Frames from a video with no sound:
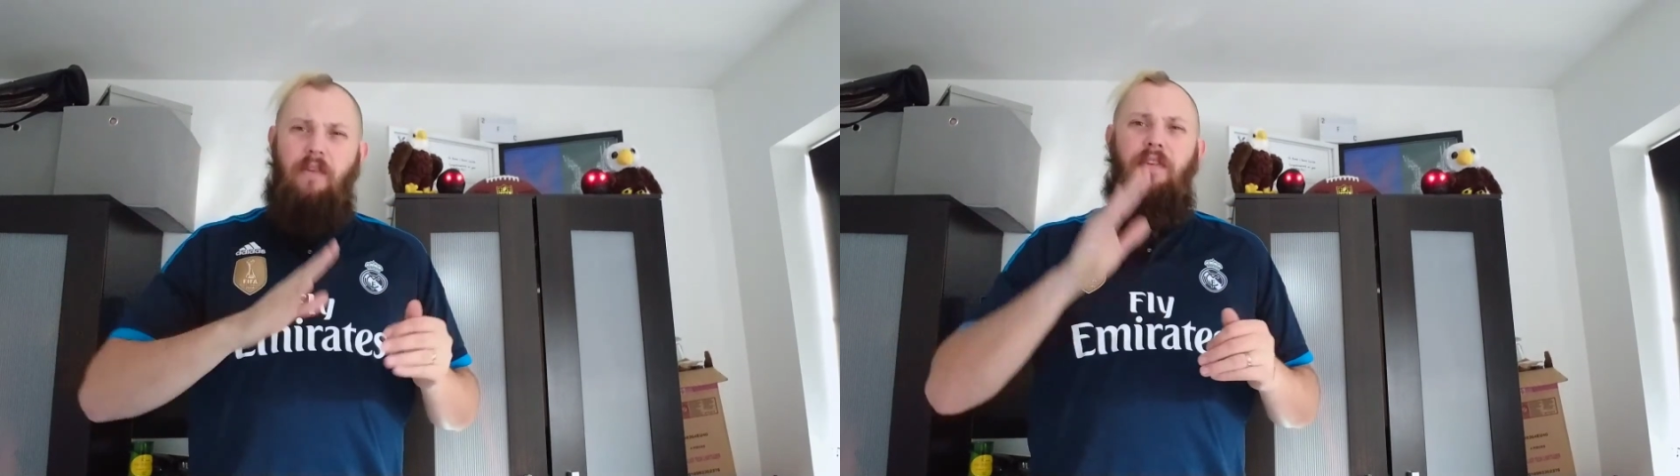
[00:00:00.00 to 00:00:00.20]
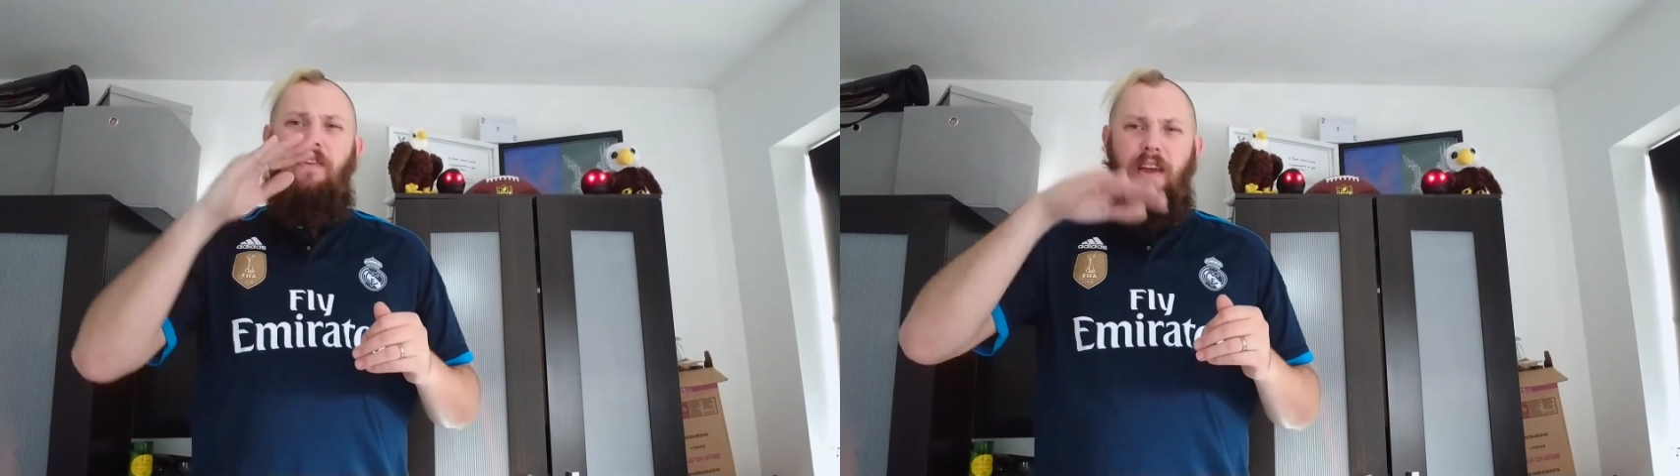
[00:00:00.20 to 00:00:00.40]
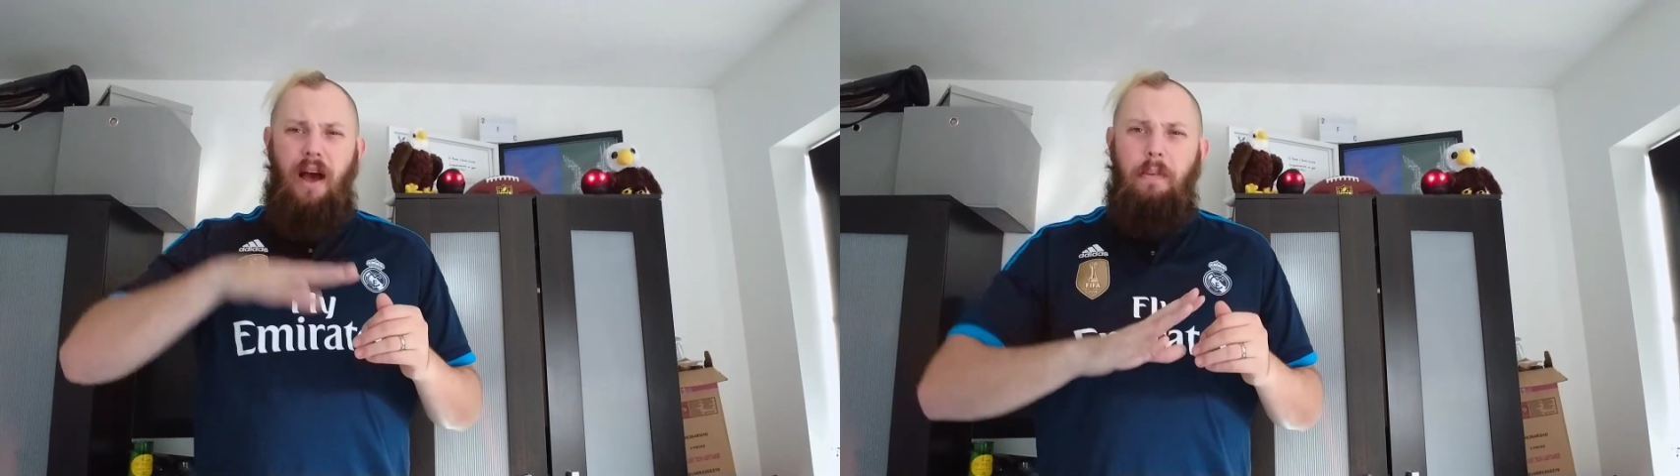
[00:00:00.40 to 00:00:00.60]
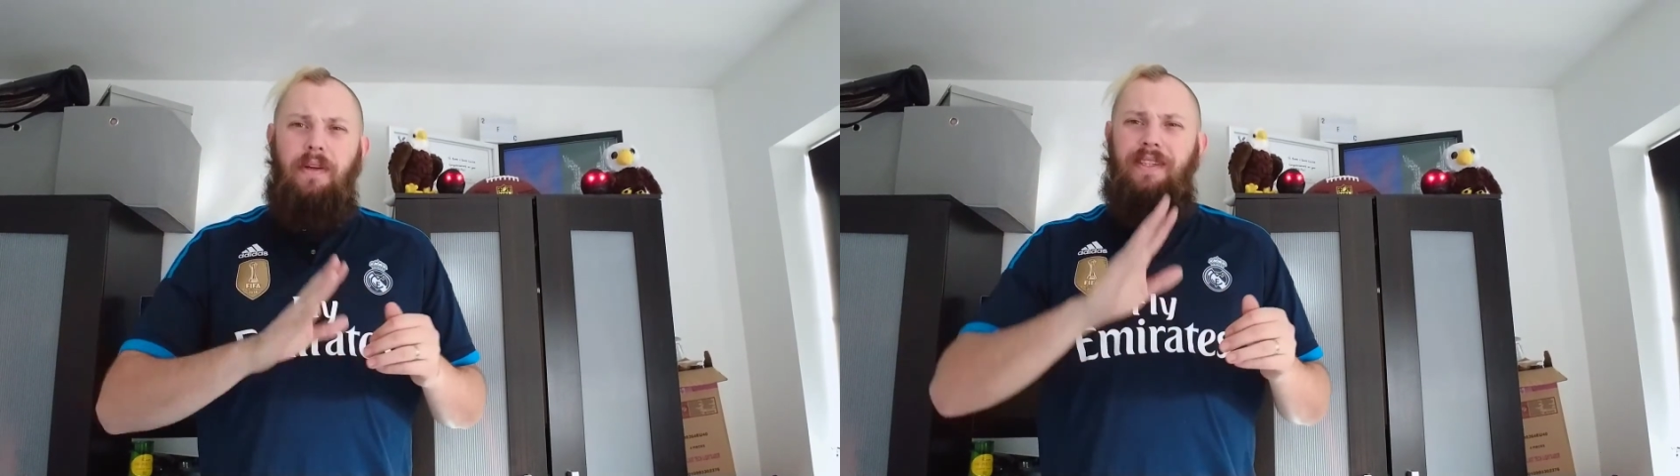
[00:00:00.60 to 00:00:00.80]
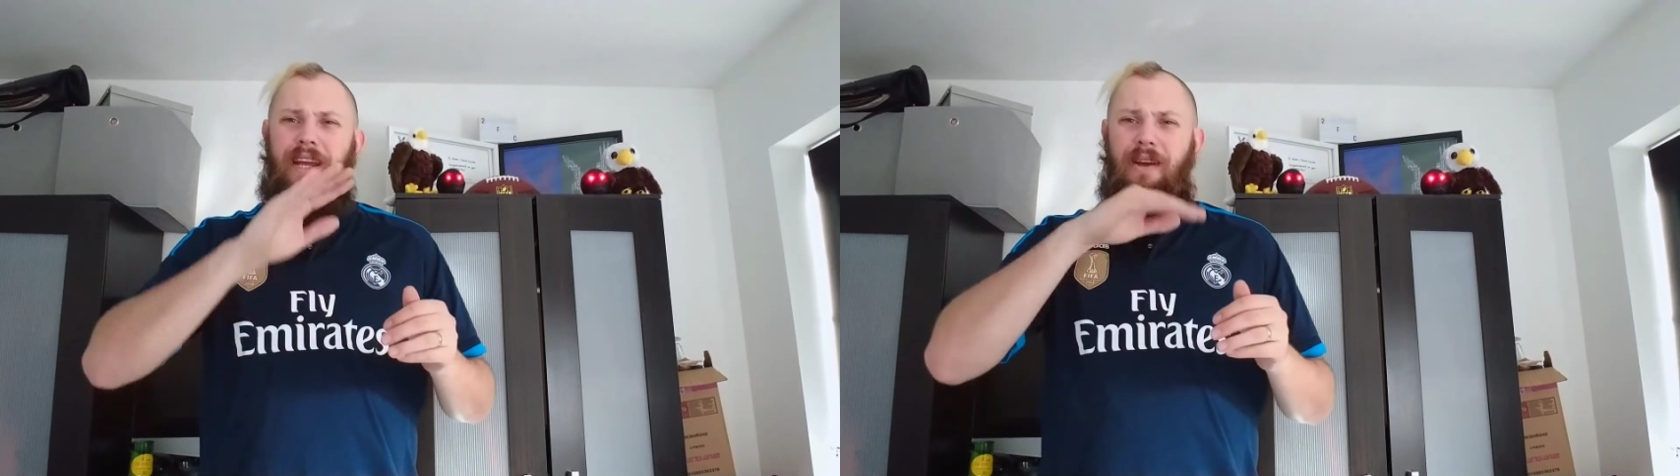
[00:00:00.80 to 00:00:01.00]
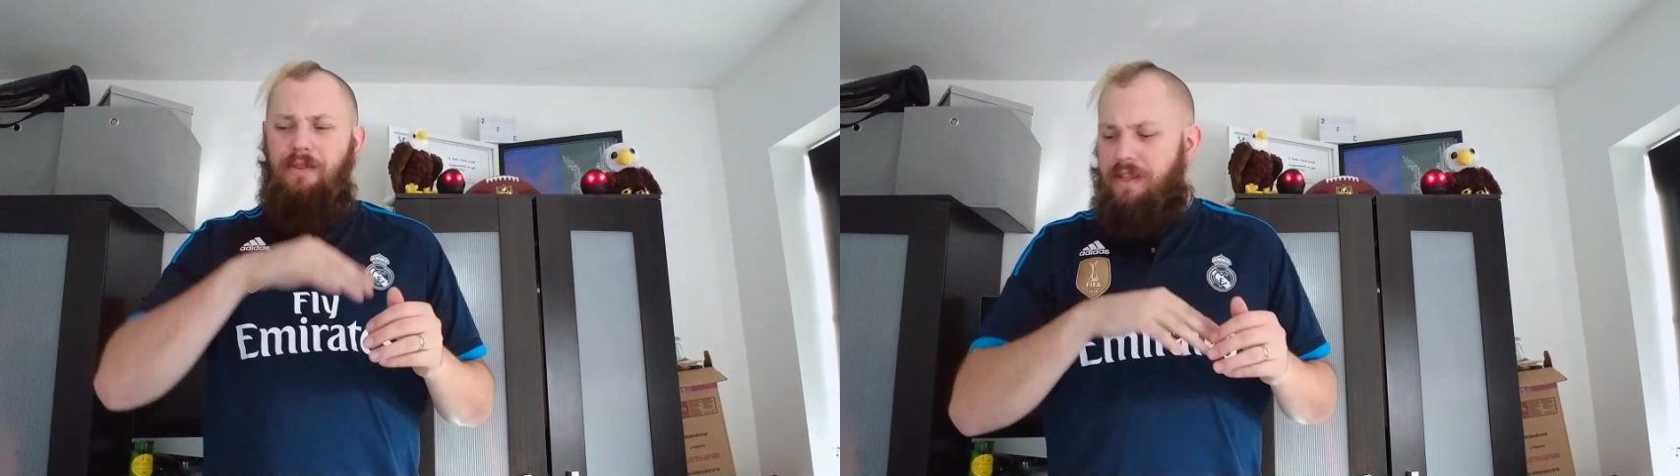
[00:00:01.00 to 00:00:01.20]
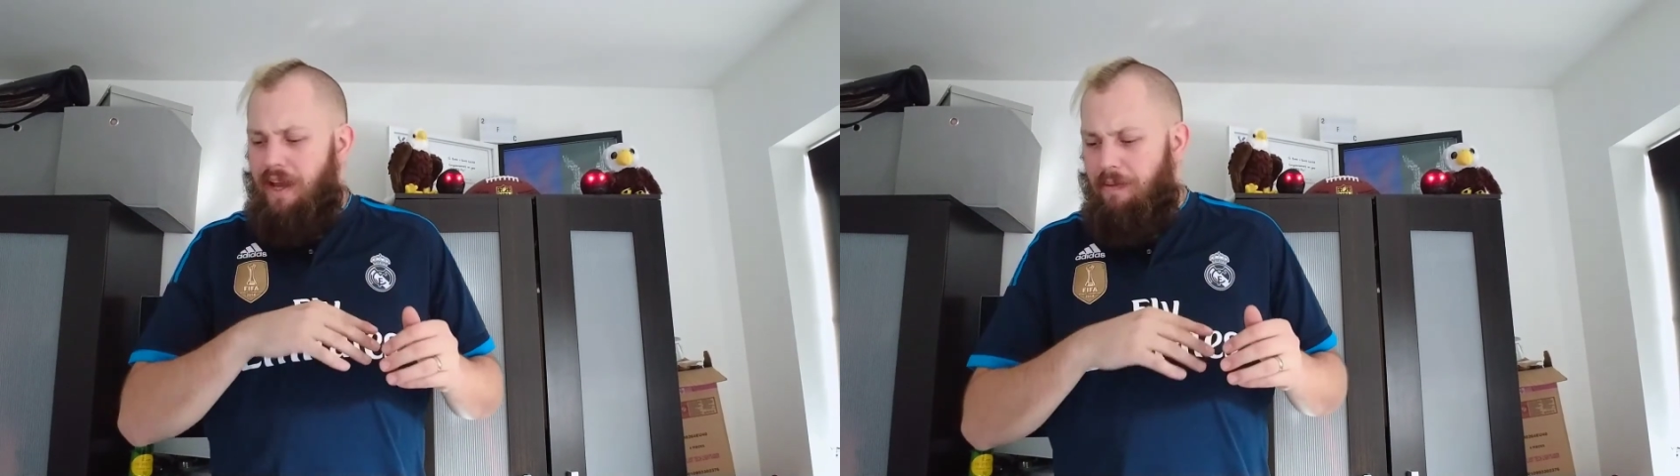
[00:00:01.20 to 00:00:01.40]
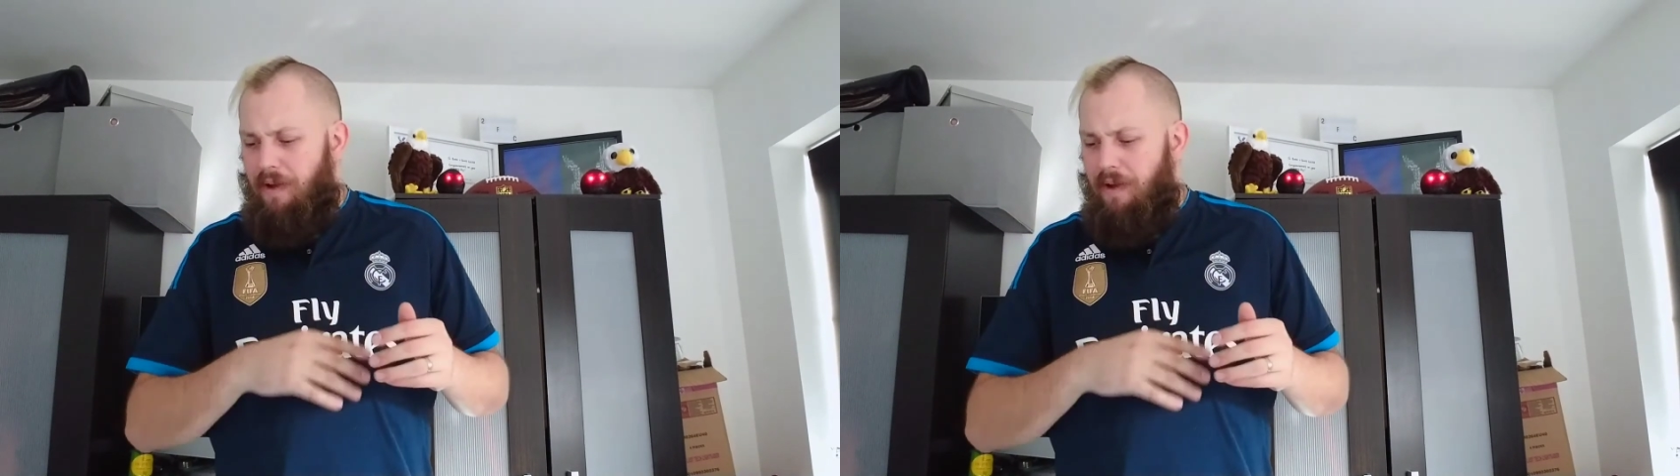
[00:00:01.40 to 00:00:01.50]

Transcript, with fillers: very up and down team.